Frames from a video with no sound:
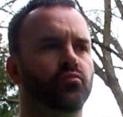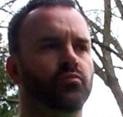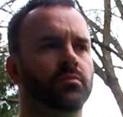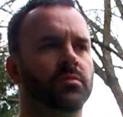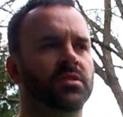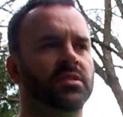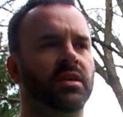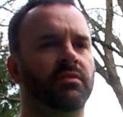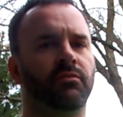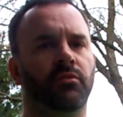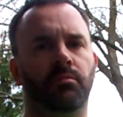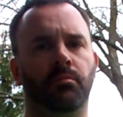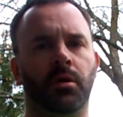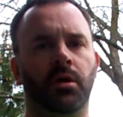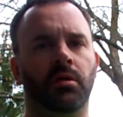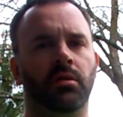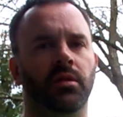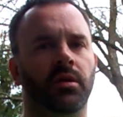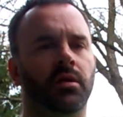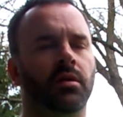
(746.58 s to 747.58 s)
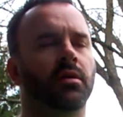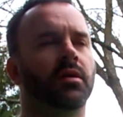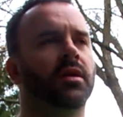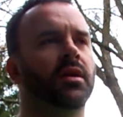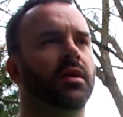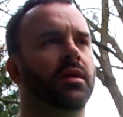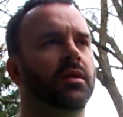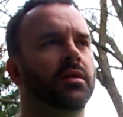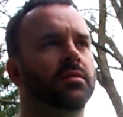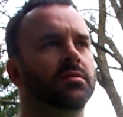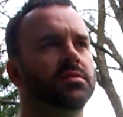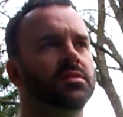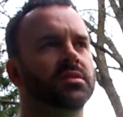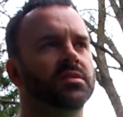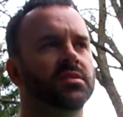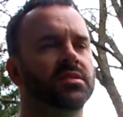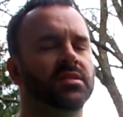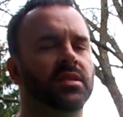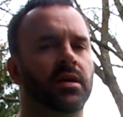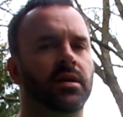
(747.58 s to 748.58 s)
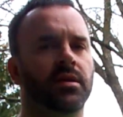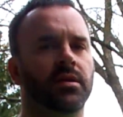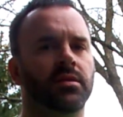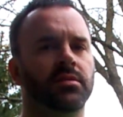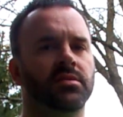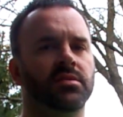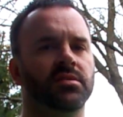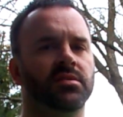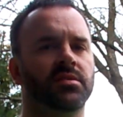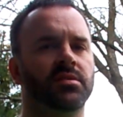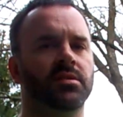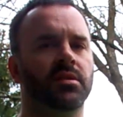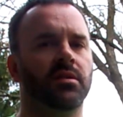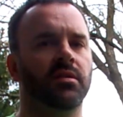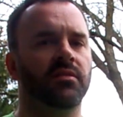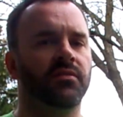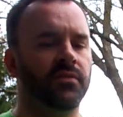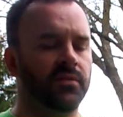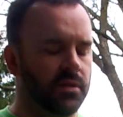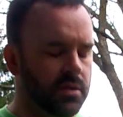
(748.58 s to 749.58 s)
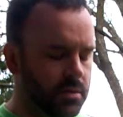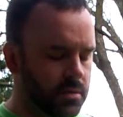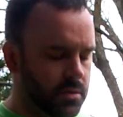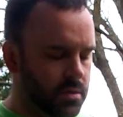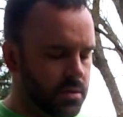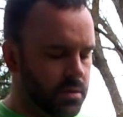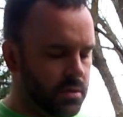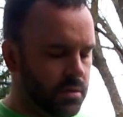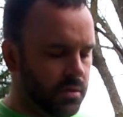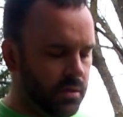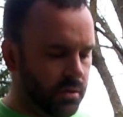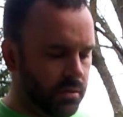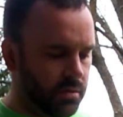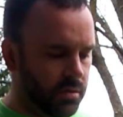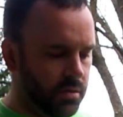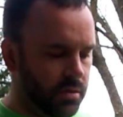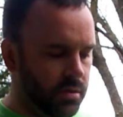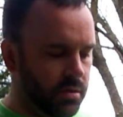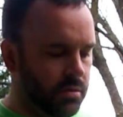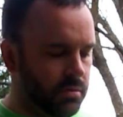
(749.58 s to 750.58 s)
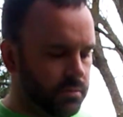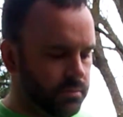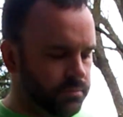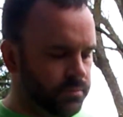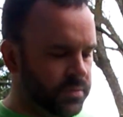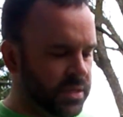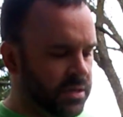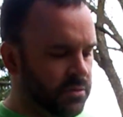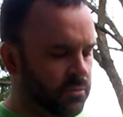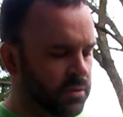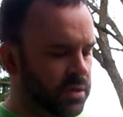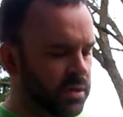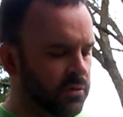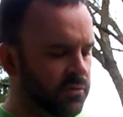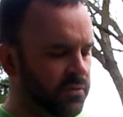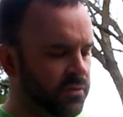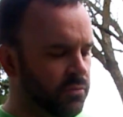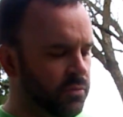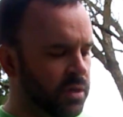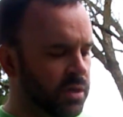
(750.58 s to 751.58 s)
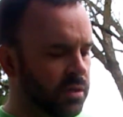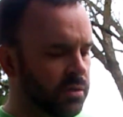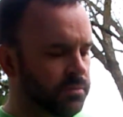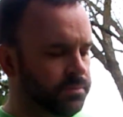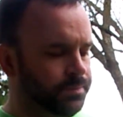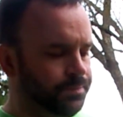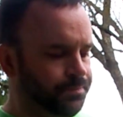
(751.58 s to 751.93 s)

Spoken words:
several malt liquor cans and signs and stuff. And that went over well.